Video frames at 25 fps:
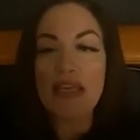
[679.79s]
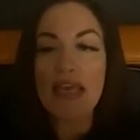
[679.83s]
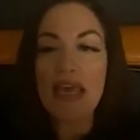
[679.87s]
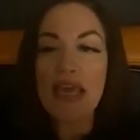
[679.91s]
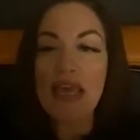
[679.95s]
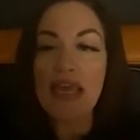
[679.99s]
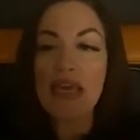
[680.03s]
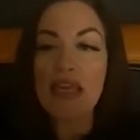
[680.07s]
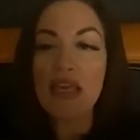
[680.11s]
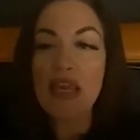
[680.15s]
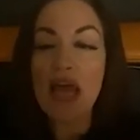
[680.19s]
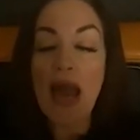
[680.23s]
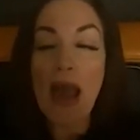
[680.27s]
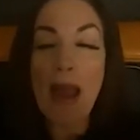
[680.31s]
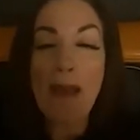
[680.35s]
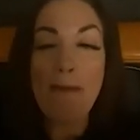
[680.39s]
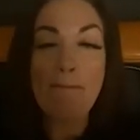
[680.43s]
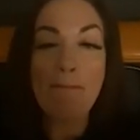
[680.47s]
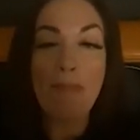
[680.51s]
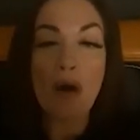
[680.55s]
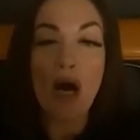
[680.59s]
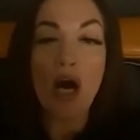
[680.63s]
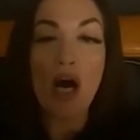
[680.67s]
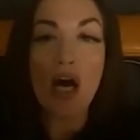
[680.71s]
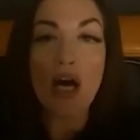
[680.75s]
Can
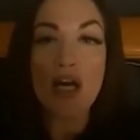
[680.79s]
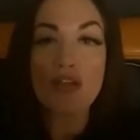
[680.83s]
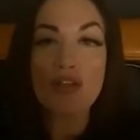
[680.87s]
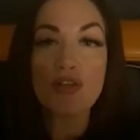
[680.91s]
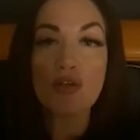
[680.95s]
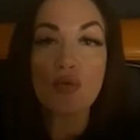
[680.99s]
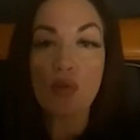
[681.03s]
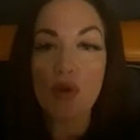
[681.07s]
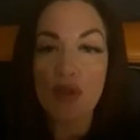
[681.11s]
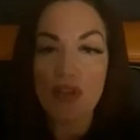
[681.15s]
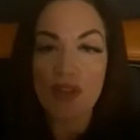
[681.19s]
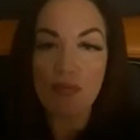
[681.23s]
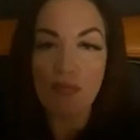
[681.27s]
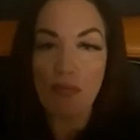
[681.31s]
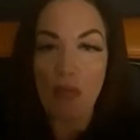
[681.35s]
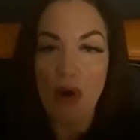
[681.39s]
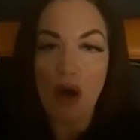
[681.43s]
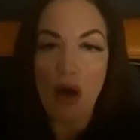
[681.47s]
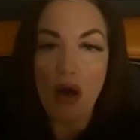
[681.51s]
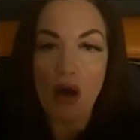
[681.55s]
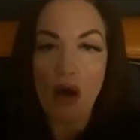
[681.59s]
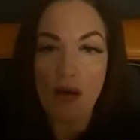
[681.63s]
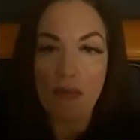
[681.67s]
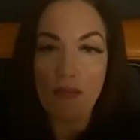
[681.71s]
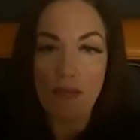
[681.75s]
I bond with
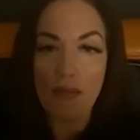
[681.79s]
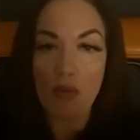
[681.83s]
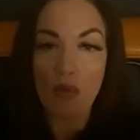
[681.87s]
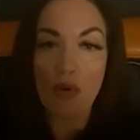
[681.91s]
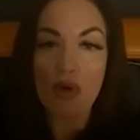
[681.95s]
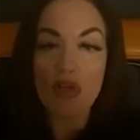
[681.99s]
mom?